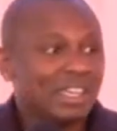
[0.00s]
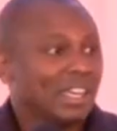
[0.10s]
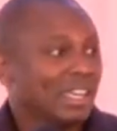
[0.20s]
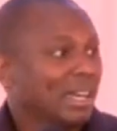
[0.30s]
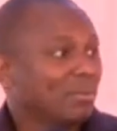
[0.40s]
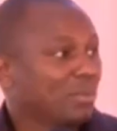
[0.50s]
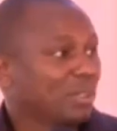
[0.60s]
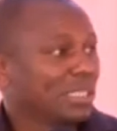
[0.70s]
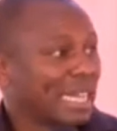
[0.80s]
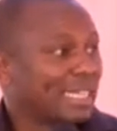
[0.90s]
and I'm
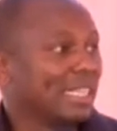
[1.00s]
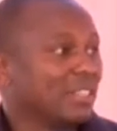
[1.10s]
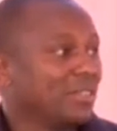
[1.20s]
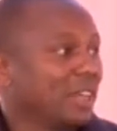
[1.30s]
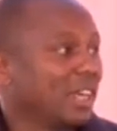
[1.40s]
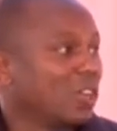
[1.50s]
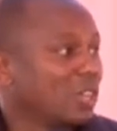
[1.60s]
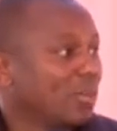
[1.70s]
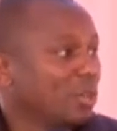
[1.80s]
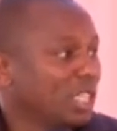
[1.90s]
certain if uh,
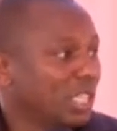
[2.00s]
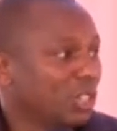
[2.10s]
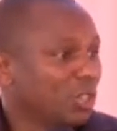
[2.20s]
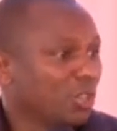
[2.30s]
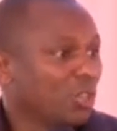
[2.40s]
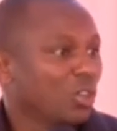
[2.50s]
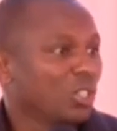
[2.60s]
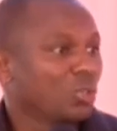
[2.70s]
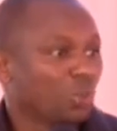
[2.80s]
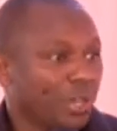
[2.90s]
Honorable Ndindi Nyoro
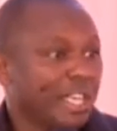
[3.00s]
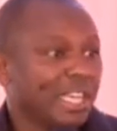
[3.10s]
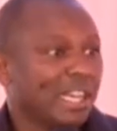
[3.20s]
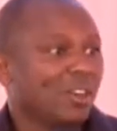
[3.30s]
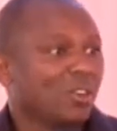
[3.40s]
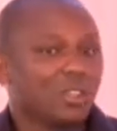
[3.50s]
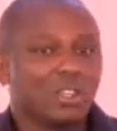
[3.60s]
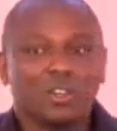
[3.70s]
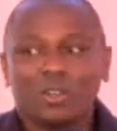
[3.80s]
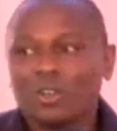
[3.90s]
stood here on
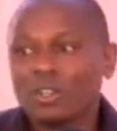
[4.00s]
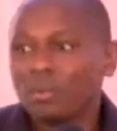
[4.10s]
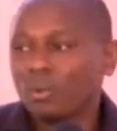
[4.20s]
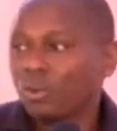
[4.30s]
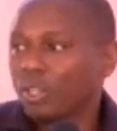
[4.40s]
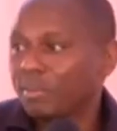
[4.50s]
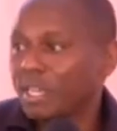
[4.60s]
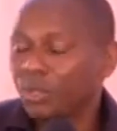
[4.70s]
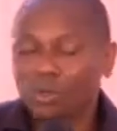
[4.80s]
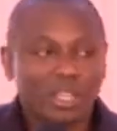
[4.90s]
or Honorable
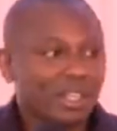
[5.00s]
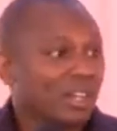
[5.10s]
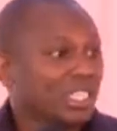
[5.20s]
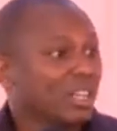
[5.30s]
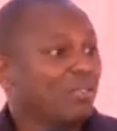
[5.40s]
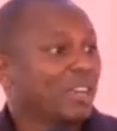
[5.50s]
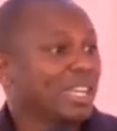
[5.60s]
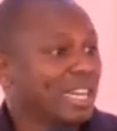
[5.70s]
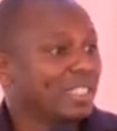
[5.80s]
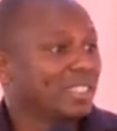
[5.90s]
Kimani Kuria, our Chair of
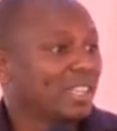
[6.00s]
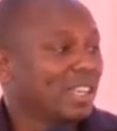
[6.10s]
Finance,